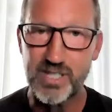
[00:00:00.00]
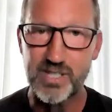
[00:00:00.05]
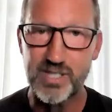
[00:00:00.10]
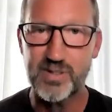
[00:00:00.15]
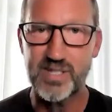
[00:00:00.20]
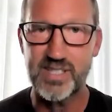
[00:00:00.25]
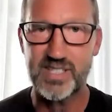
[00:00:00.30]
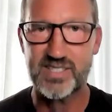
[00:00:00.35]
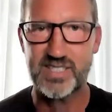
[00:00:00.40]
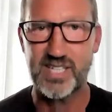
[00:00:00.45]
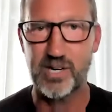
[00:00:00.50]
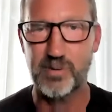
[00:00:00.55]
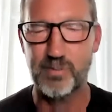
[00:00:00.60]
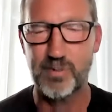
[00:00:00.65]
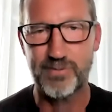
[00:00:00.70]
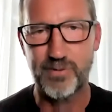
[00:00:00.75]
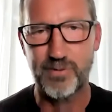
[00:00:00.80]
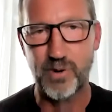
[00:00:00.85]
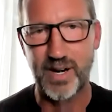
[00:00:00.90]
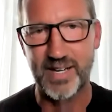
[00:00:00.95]
to do this though
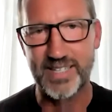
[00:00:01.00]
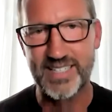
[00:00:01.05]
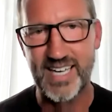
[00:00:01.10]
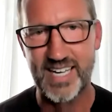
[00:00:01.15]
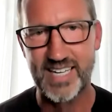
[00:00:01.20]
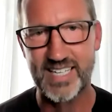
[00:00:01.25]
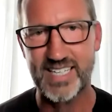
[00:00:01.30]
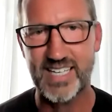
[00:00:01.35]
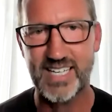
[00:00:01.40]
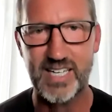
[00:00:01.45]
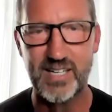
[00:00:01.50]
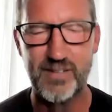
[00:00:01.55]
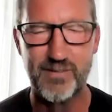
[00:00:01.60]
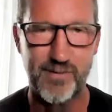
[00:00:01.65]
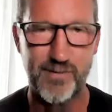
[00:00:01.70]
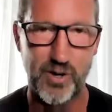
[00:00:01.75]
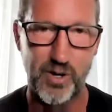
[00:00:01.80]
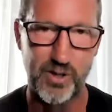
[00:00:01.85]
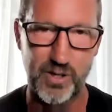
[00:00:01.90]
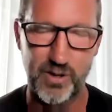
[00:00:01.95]
before I kind of get any
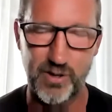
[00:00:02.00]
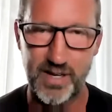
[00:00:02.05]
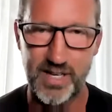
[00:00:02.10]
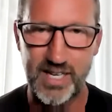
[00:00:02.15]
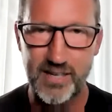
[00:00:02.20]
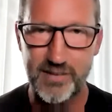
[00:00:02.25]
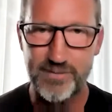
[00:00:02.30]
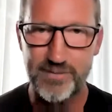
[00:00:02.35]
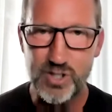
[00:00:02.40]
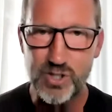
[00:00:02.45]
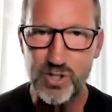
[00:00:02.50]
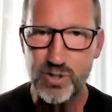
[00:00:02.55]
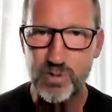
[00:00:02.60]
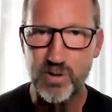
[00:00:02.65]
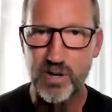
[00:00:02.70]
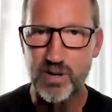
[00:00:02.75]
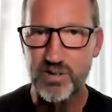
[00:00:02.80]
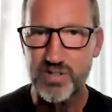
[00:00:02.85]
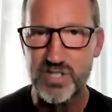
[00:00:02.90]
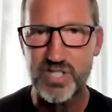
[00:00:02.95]
further. If you
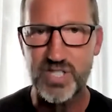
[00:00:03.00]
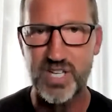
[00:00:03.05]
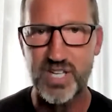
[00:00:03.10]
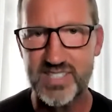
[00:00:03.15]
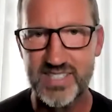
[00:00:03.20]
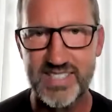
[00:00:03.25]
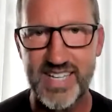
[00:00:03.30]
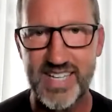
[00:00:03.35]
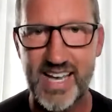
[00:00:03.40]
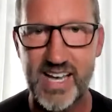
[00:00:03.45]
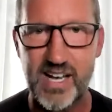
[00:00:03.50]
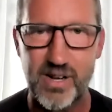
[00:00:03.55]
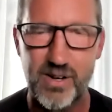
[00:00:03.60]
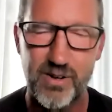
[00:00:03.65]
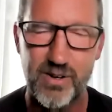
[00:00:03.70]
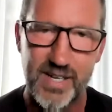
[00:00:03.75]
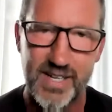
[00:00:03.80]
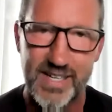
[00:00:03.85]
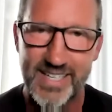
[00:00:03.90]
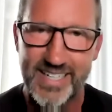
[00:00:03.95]
are just
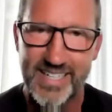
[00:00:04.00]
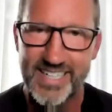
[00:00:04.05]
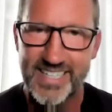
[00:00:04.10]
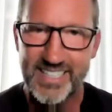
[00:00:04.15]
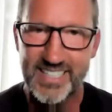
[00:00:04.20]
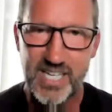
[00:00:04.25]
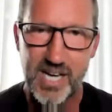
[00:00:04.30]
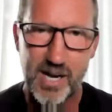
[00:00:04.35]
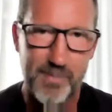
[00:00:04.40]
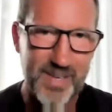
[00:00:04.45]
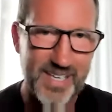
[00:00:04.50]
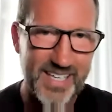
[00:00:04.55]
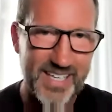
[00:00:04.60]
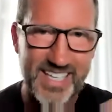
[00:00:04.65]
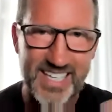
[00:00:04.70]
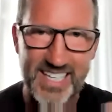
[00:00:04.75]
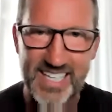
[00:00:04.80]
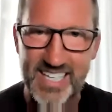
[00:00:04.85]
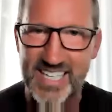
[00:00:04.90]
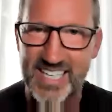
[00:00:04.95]
now coming
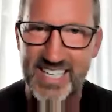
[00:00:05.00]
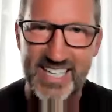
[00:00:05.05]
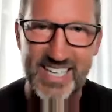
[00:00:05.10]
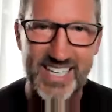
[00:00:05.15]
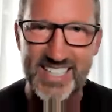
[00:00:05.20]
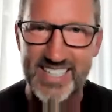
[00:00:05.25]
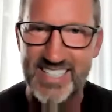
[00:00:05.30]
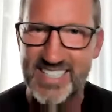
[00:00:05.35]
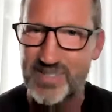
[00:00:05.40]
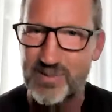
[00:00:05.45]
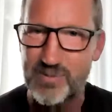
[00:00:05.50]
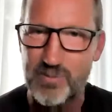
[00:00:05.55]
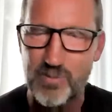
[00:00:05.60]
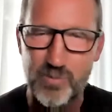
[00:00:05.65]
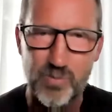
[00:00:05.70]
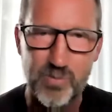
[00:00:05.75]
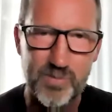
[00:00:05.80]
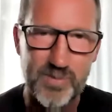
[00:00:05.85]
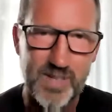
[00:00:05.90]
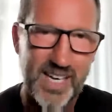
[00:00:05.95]
in
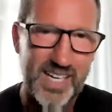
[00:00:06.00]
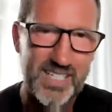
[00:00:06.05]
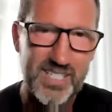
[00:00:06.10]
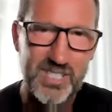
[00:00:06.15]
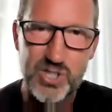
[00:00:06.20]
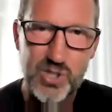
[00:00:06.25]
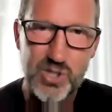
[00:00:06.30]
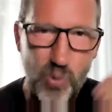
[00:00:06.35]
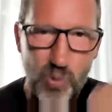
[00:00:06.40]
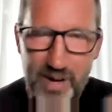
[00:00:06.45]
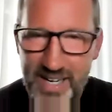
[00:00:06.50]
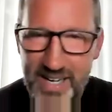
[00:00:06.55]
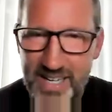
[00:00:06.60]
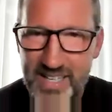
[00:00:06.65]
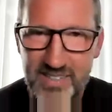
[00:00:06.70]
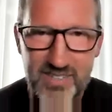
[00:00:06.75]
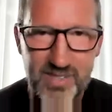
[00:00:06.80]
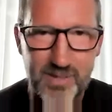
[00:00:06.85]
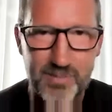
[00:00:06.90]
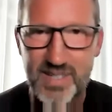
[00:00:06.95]
and and
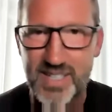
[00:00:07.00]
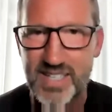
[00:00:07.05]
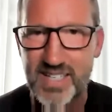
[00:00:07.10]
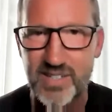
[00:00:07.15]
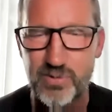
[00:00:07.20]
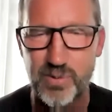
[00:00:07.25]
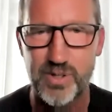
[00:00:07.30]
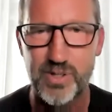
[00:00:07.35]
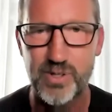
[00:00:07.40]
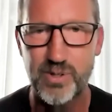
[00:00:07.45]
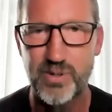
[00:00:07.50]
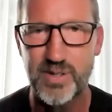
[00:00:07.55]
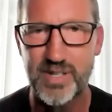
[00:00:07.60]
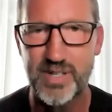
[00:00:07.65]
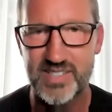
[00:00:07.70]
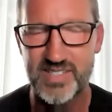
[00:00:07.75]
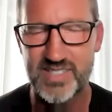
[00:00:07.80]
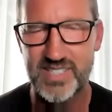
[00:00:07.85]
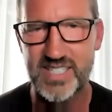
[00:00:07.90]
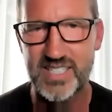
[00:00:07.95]
joining some things we're doing
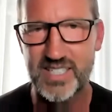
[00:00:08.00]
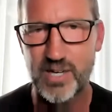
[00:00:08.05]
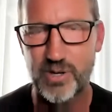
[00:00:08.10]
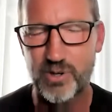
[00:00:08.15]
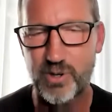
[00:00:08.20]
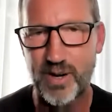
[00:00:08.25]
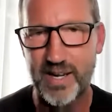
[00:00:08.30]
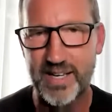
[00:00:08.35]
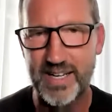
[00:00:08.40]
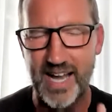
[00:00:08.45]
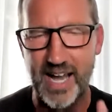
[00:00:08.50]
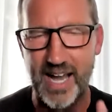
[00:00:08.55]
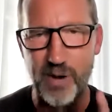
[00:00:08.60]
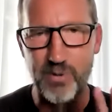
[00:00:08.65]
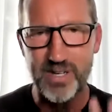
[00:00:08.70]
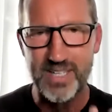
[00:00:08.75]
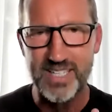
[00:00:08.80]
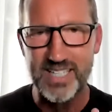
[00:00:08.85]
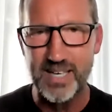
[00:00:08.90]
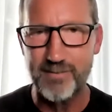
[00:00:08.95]
at Seek Go Create, I
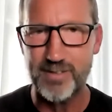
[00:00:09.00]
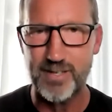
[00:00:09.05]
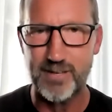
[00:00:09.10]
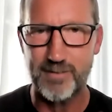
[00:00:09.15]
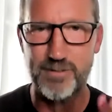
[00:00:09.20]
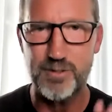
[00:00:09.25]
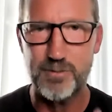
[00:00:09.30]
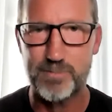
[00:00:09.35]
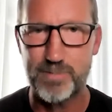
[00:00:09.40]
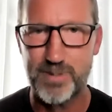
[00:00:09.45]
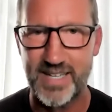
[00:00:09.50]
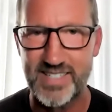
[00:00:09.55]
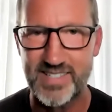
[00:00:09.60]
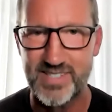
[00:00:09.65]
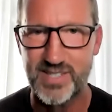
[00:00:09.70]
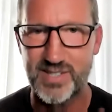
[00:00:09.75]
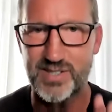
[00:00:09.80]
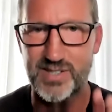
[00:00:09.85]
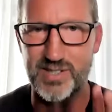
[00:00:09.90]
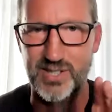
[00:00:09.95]
want to give you a few
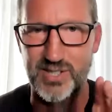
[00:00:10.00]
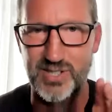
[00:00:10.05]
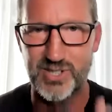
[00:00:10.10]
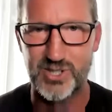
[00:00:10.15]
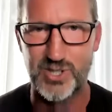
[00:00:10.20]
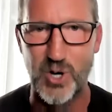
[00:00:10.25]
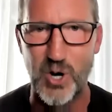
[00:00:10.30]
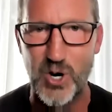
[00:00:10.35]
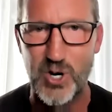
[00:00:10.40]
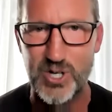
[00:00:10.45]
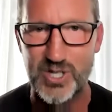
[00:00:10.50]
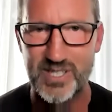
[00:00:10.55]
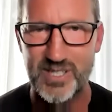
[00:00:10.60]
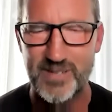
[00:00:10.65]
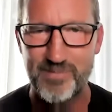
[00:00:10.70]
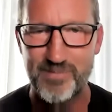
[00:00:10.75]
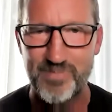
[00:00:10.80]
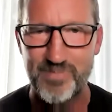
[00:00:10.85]
places to start